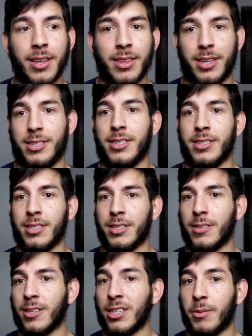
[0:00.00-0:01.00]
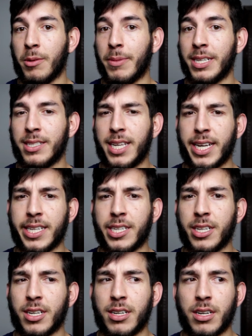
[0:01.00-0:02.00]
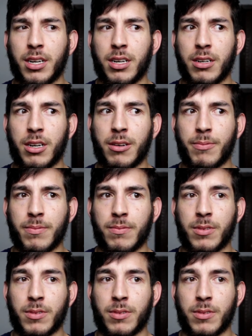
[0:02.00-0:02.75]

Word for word: This is going to be my second year, uh,